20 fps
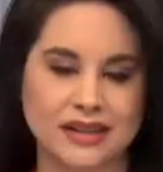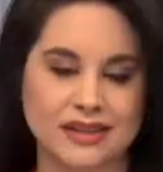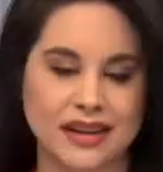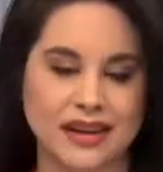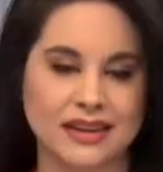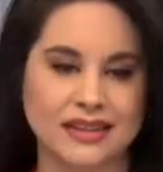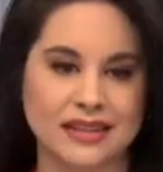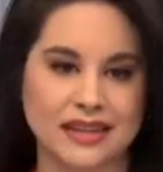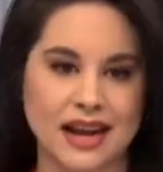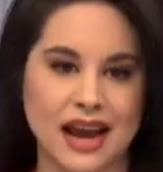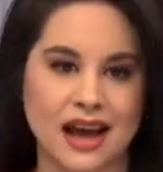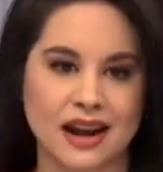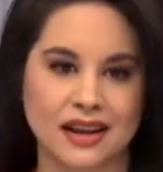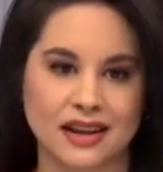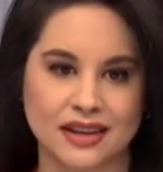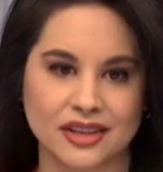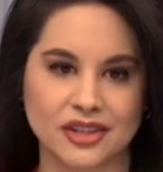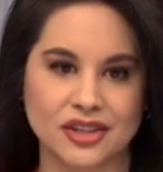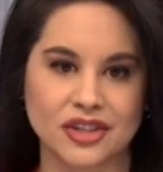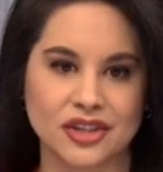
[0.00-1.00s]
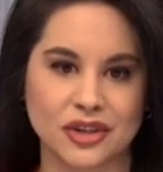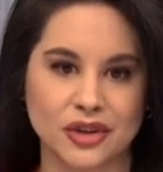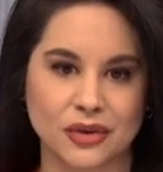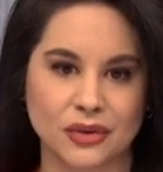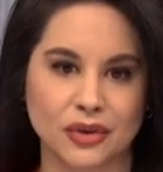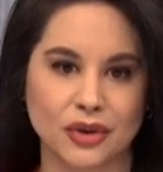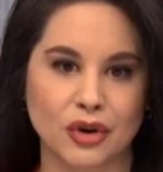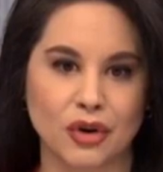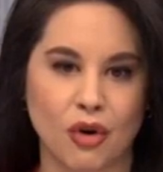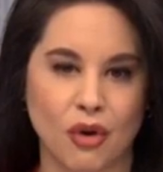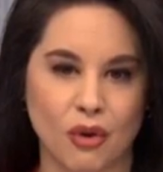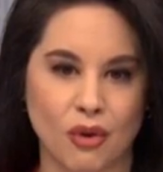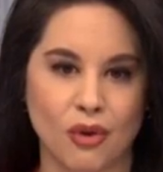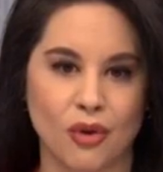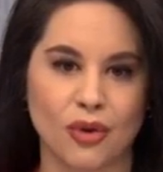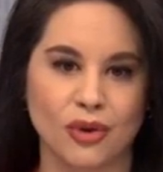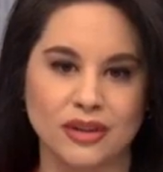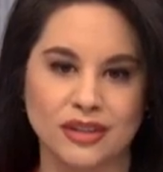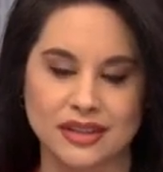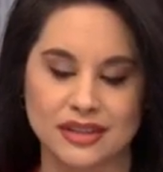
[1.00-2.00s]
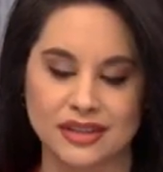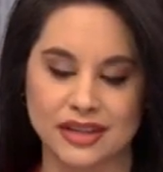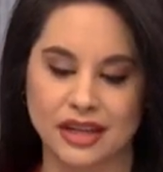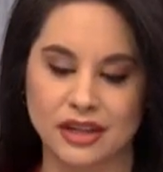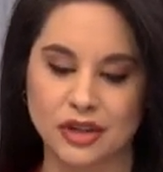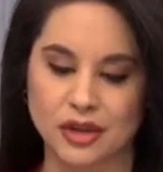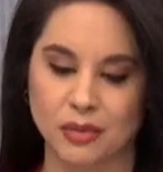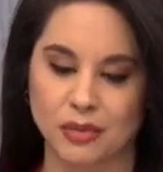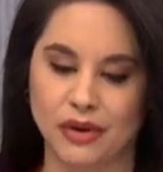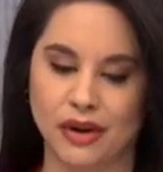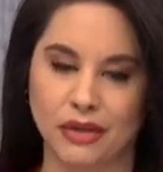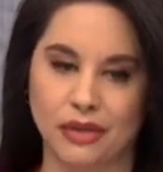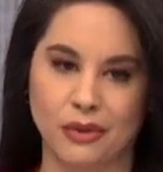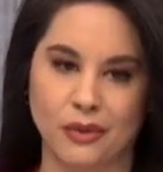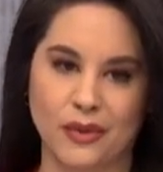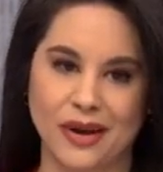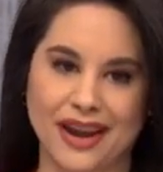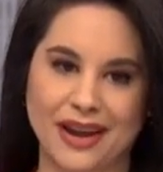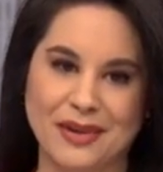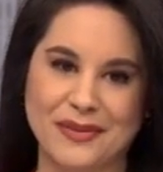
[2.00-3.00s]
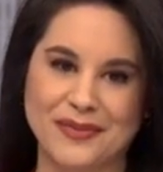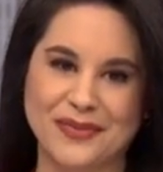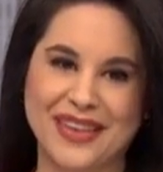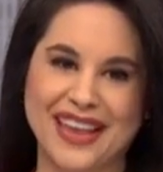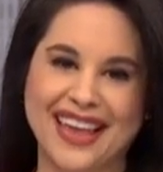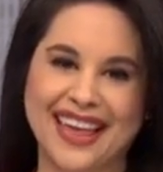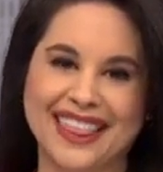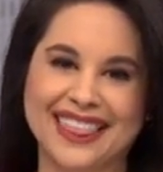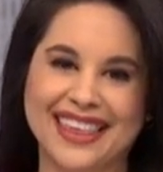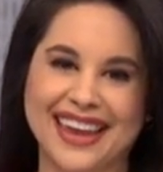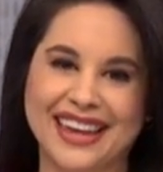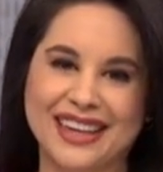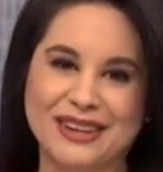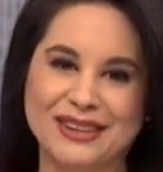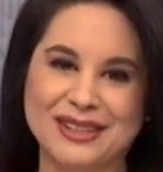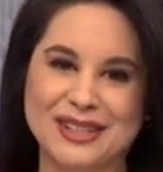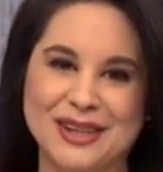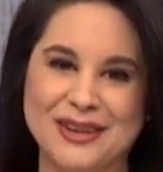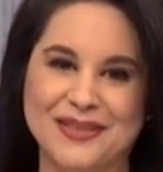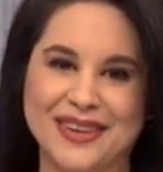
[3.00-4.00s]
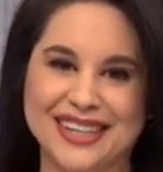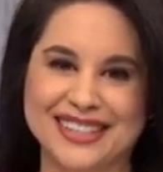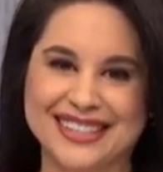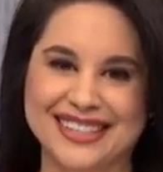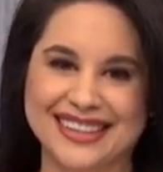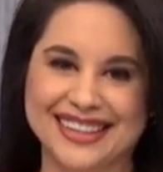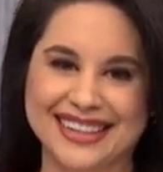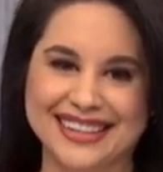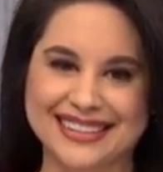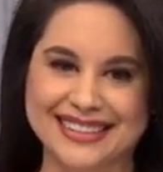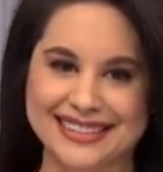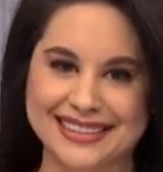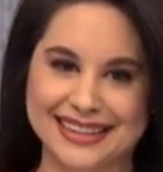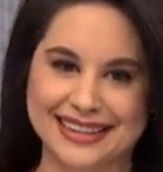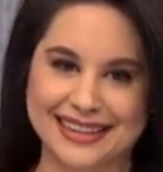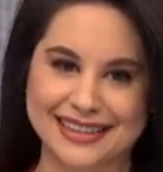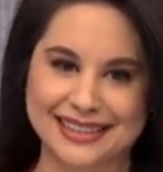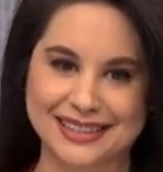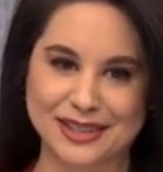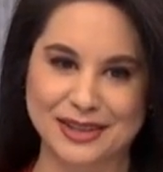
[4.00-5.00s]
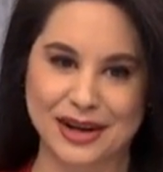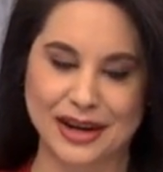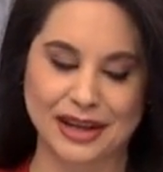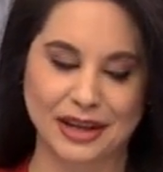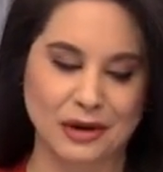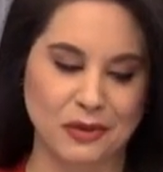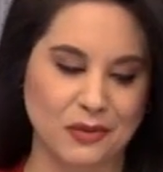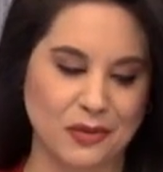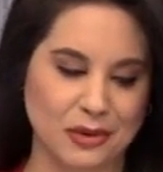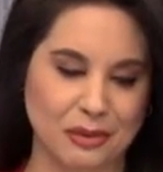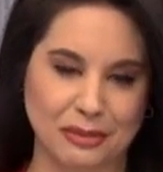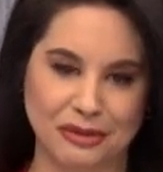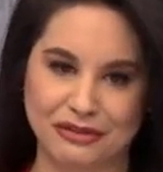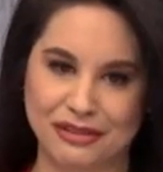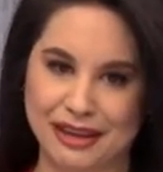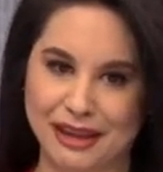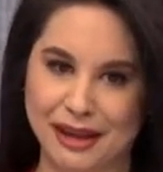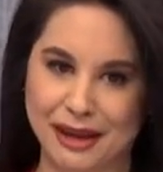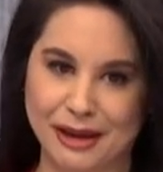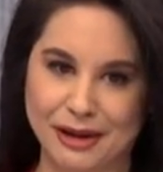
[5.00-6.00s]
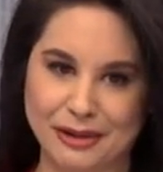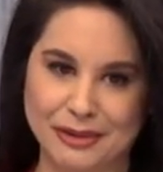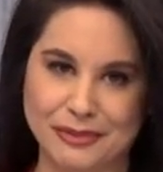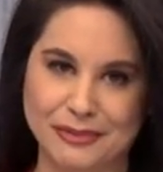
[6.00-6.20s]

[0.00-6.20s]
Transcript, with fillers: takes it out of yeah. you, too. The cold just takes your breath away. Yeah. Thank you so much, Alecia. Try to get warm if you can.